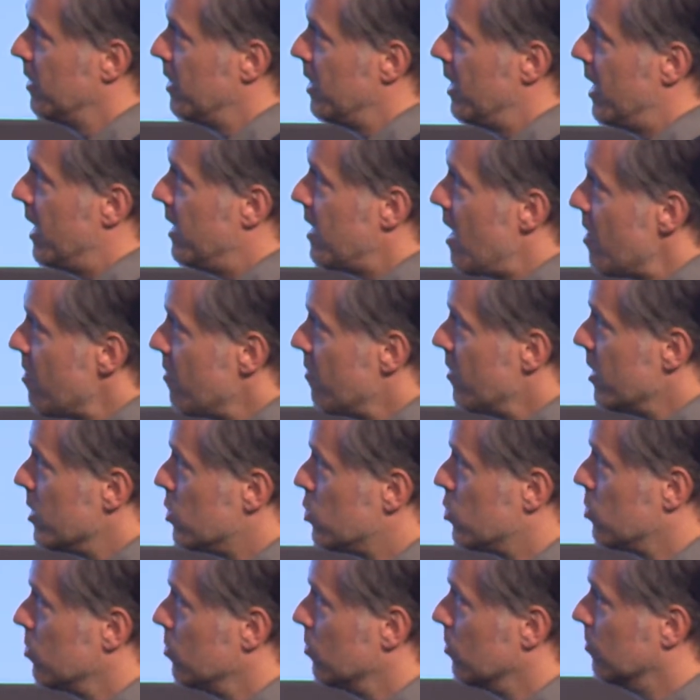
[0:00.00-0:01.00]
Another
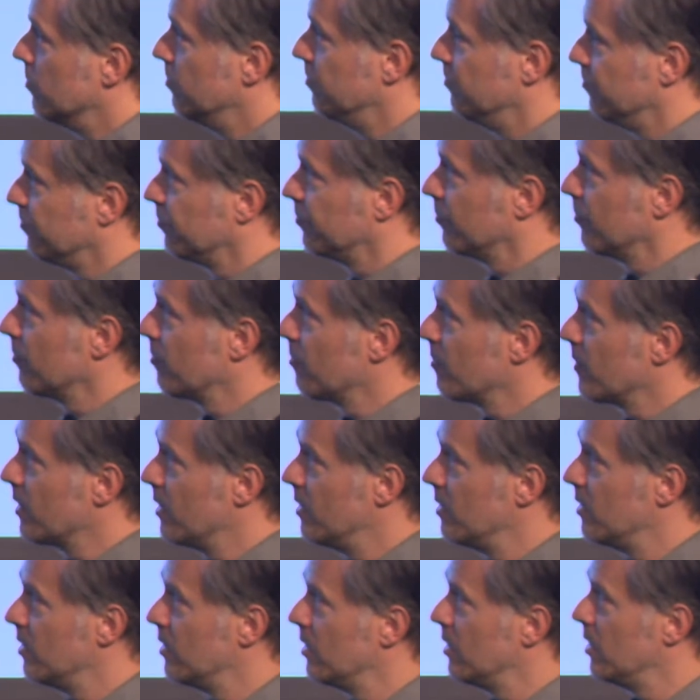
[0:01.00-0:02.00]
issue,
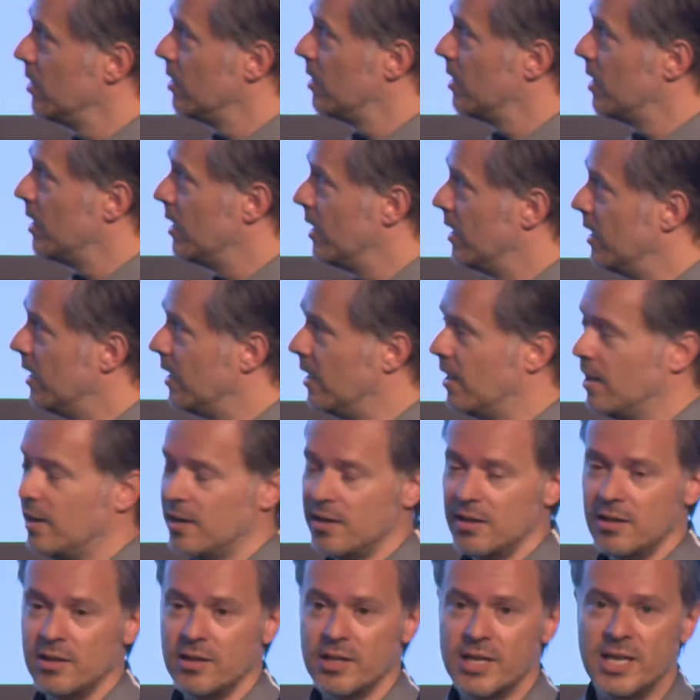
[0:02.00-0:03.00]

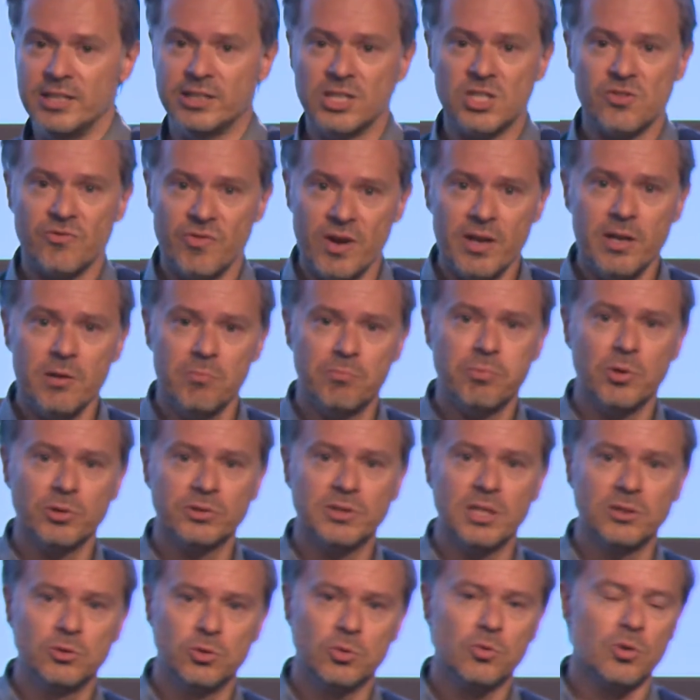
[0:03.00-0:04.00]
it is very
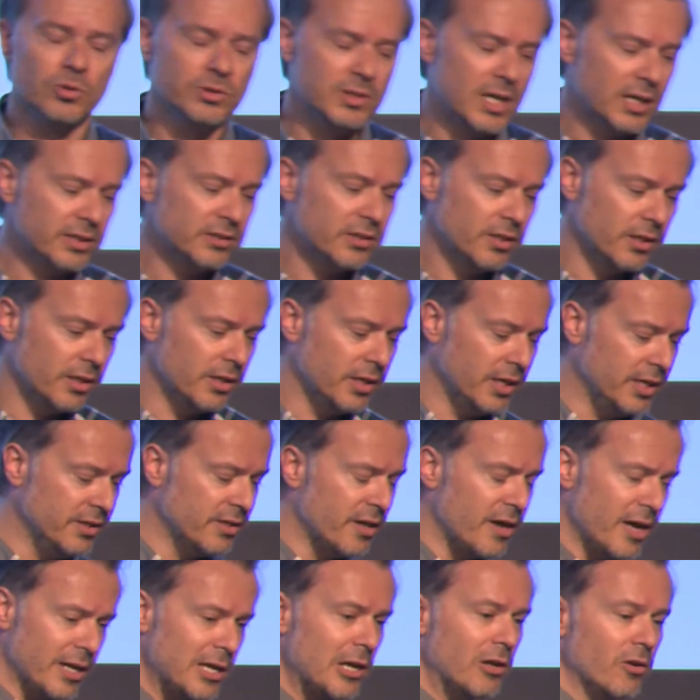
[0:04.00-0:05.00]
important to conduct in a
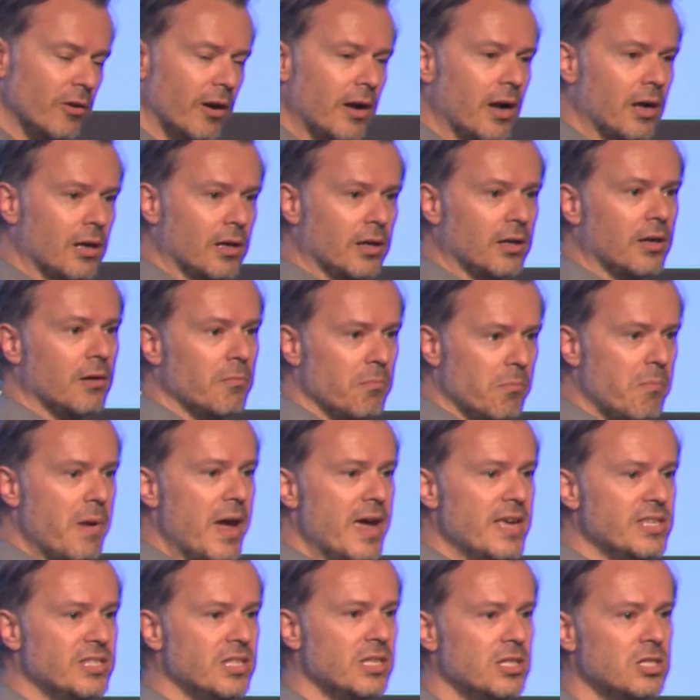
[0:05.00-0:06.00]
regular
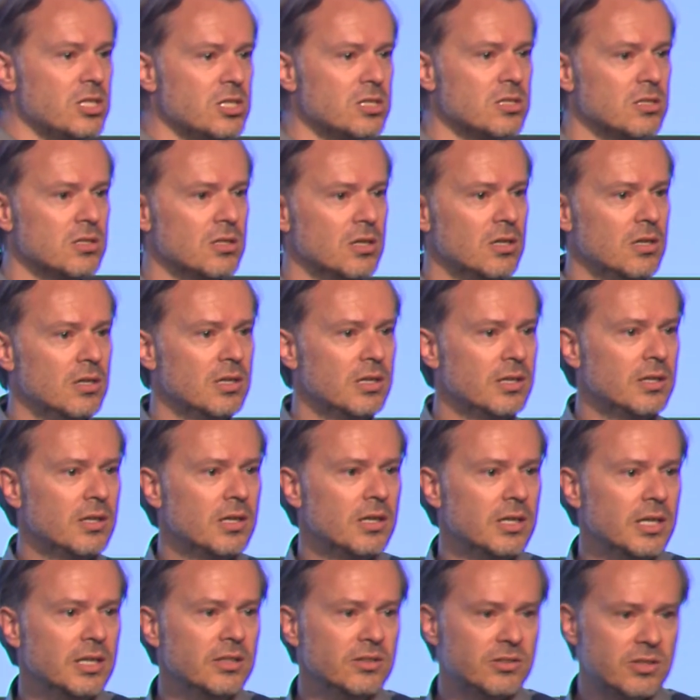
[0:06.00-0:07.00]
basis
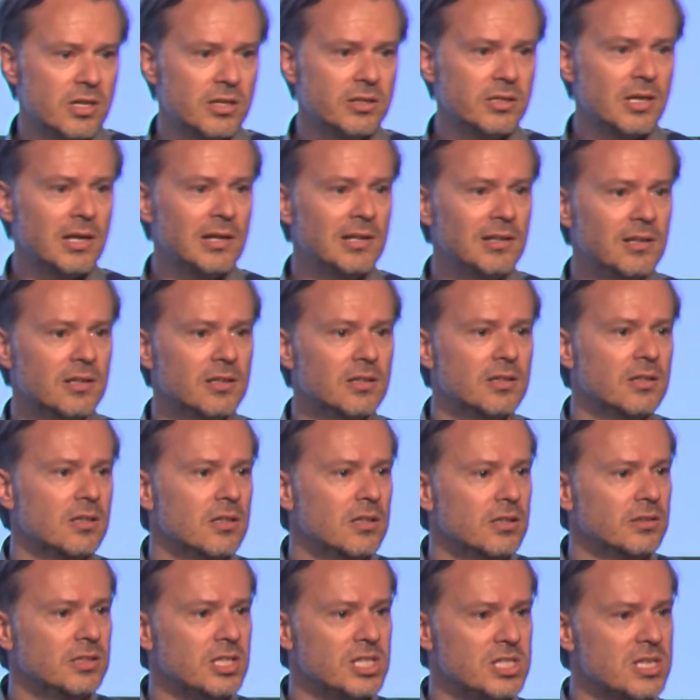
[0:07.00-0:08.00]
internal
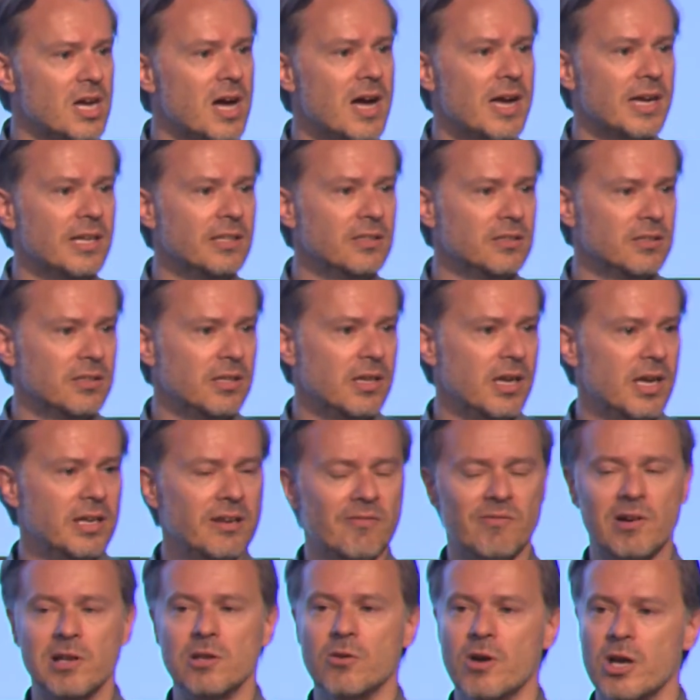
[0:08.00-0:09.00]
design and
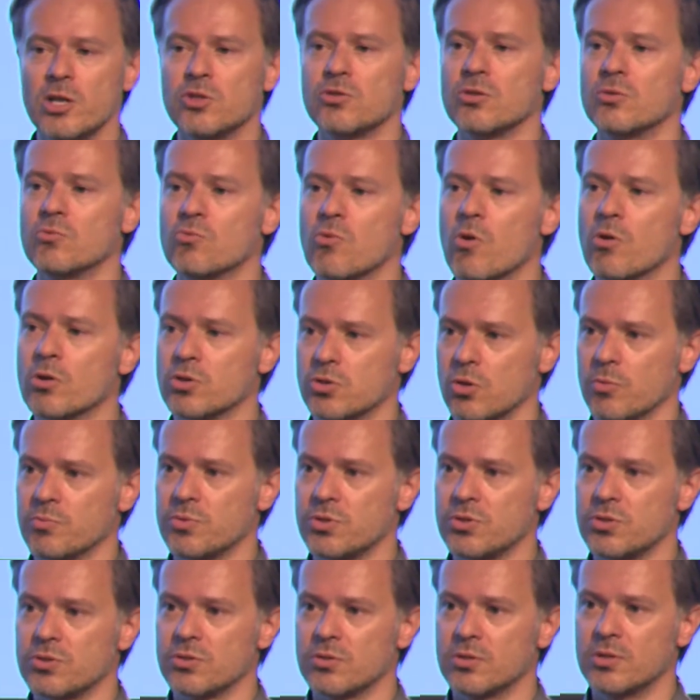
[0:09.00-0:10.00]
evaluation
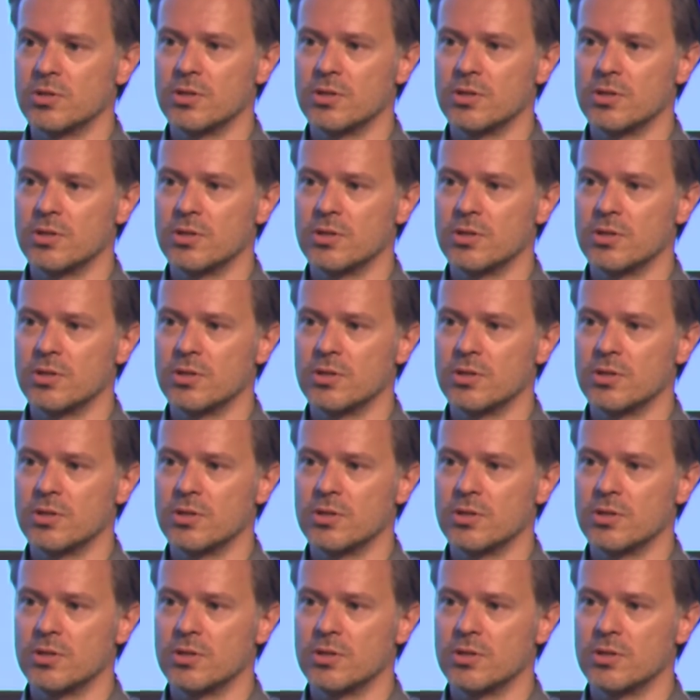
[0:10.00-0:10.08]
workshops.